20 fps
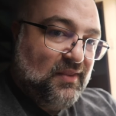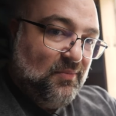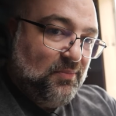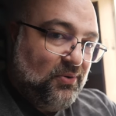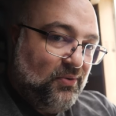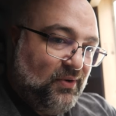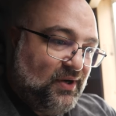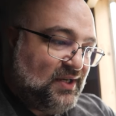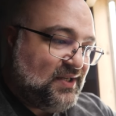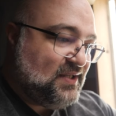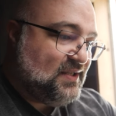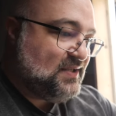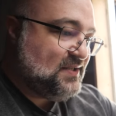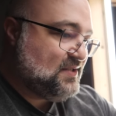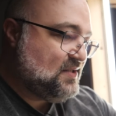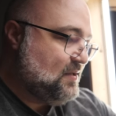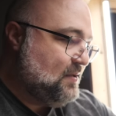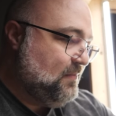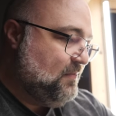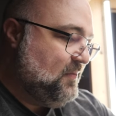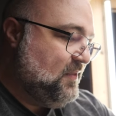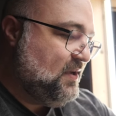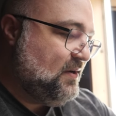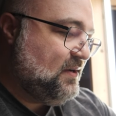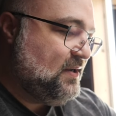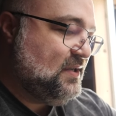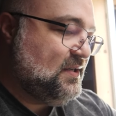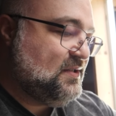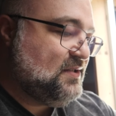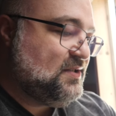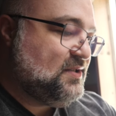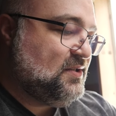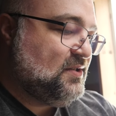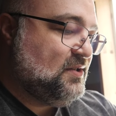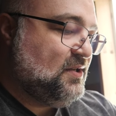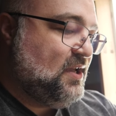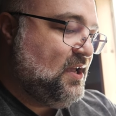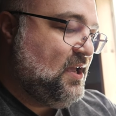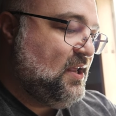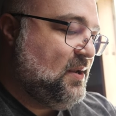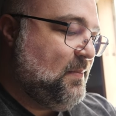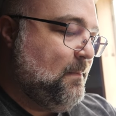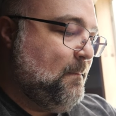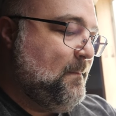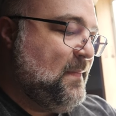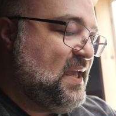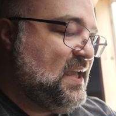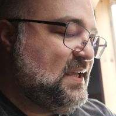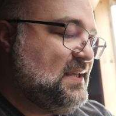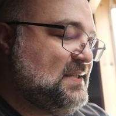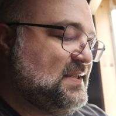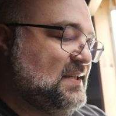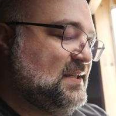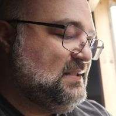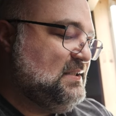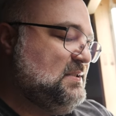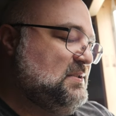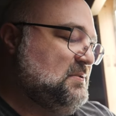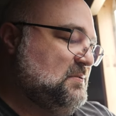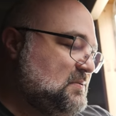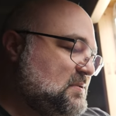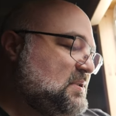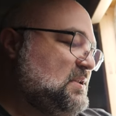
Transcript: the point is, there is an amazing, ooh,